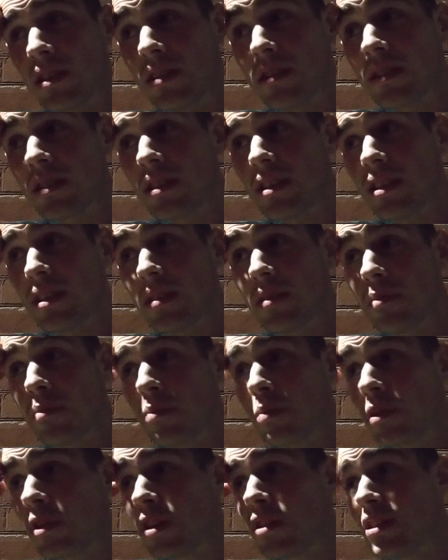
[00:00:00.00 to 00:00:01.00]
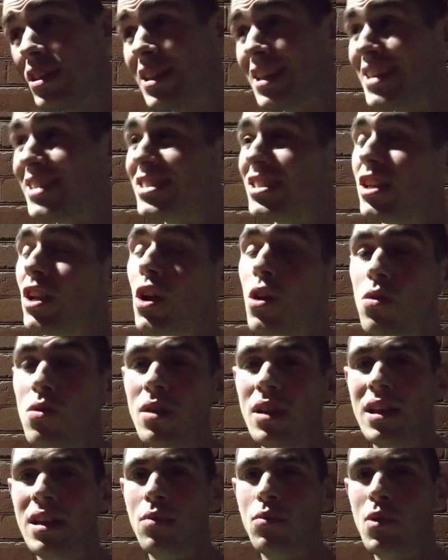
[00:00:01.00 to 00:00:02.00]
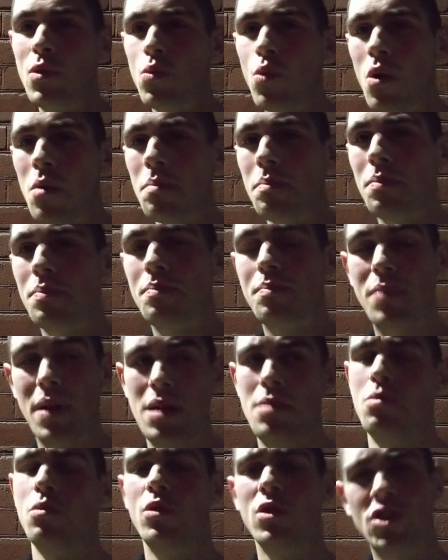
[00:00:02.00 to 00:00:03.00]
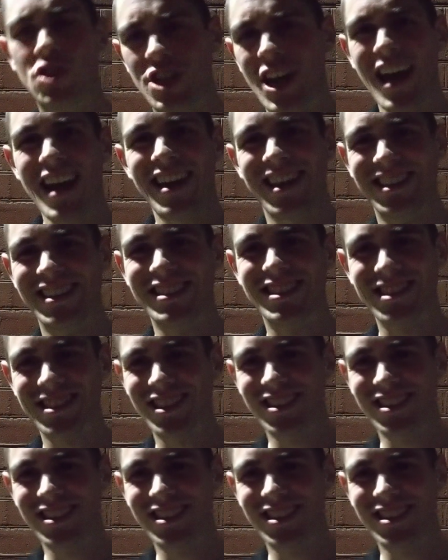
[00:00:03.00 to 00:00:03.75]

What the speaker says: is because it is lonely and we want people to change,